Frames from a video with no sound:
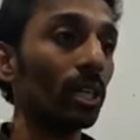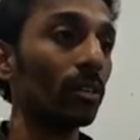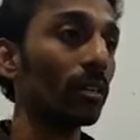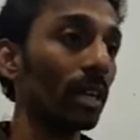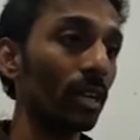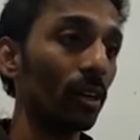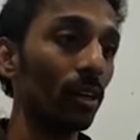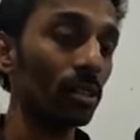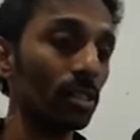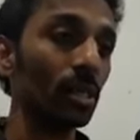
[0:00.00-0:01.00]
Whatever I
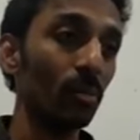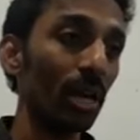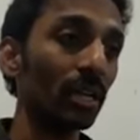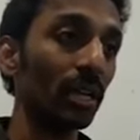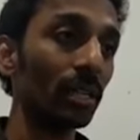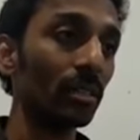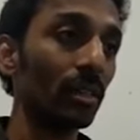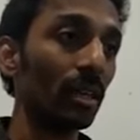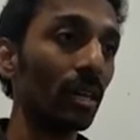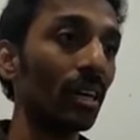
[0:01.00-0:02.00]
lost in the market,
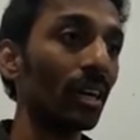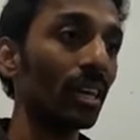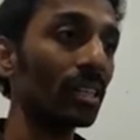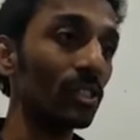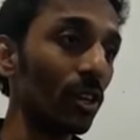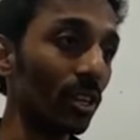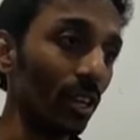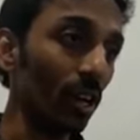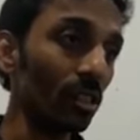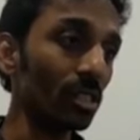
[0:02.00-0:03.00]
it's not
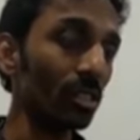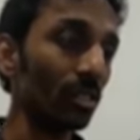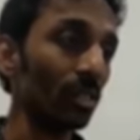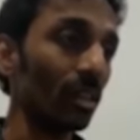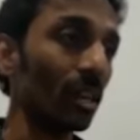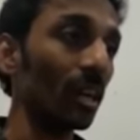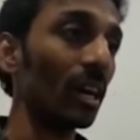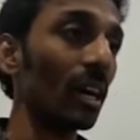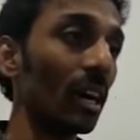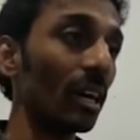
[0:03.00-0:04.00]
a loss
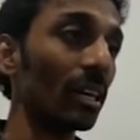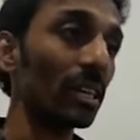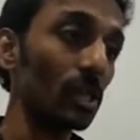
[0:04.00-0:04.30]
and